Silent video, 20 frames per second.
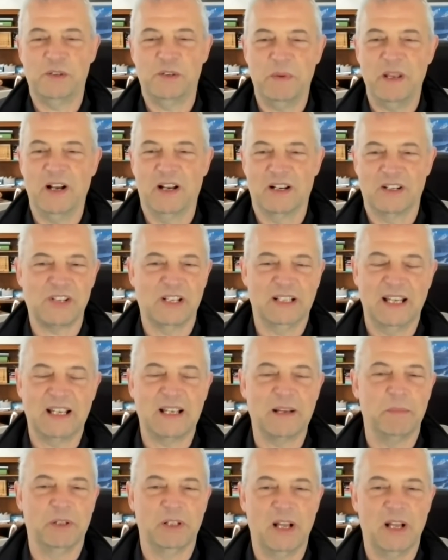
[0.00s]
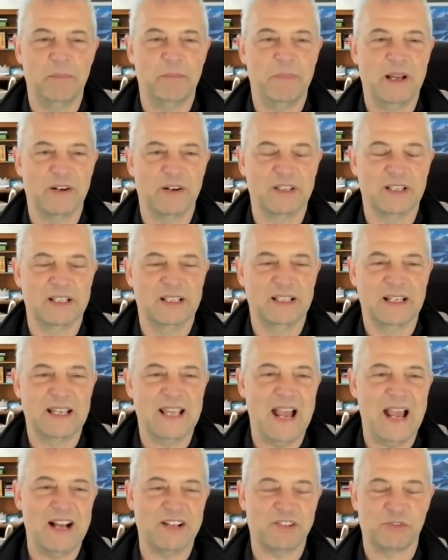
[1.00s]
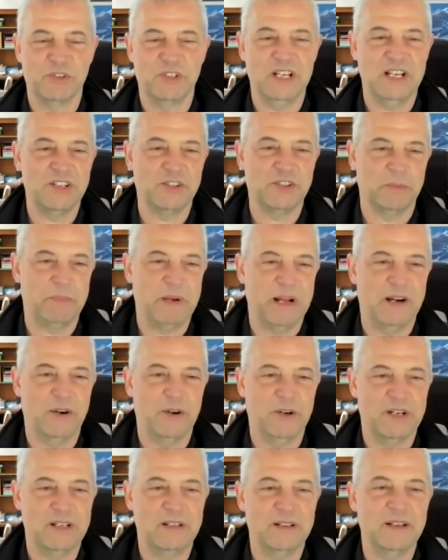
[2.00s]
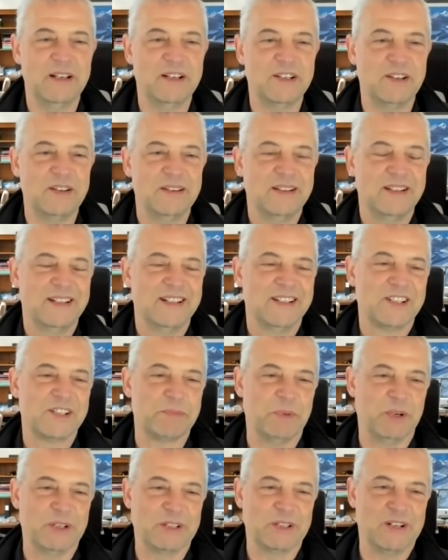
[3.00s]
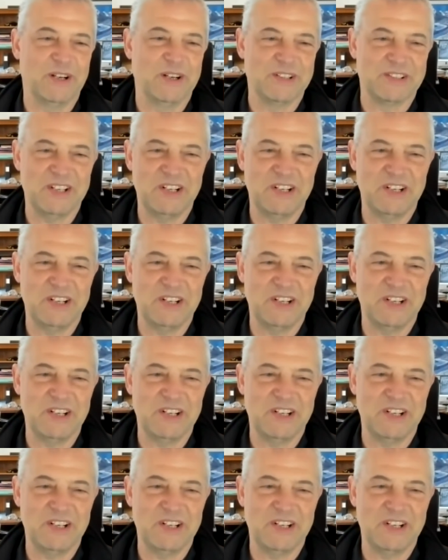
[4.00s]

To be honest, I them a lot better than the gas or diesel powered smart cars.